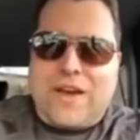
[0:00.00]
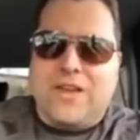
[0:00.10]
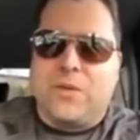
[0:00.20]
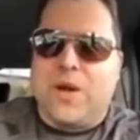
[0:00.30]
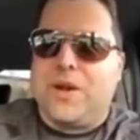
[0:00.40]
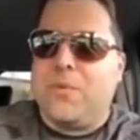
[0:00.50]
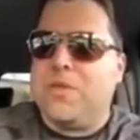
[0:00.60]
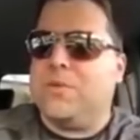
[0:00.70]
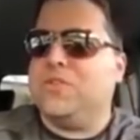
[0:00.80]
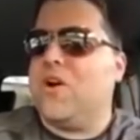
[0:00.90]
evaluator,
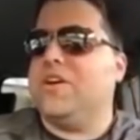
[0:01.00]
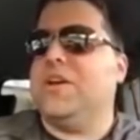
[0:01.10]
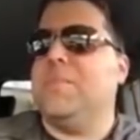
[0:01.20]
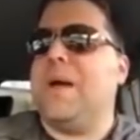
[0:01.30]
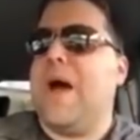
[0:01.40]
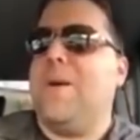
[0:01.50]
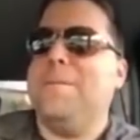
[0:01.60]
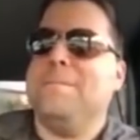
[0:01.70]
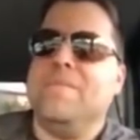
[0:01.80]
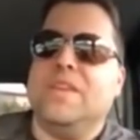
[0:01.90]
whether we're talking about